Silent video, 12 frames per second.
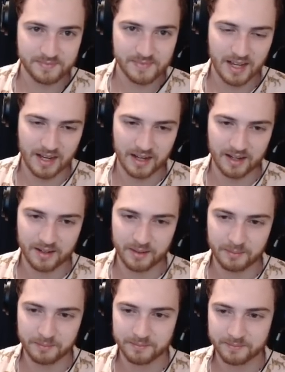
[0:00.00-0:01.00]

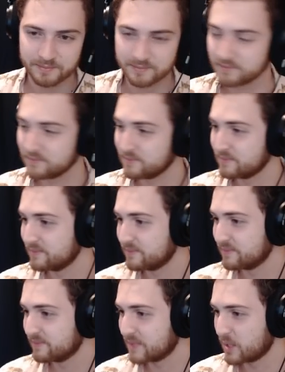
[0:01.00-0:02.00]
Oh,
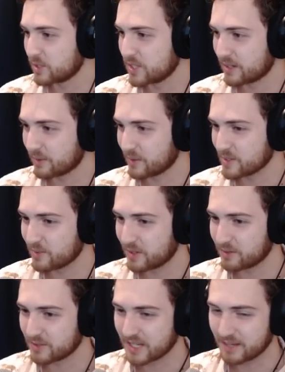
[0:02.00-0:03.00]
shouldn't I realize I went
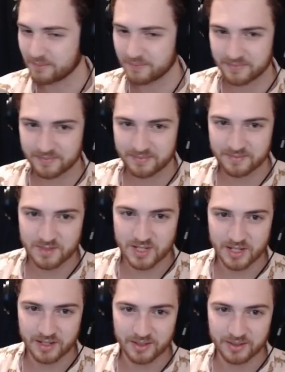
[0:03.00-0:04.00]
over time.
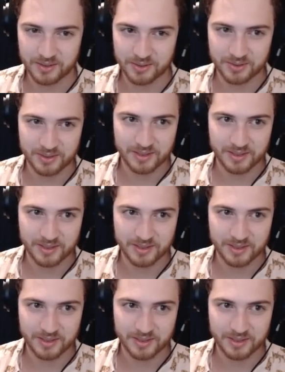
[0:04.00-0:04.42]
So...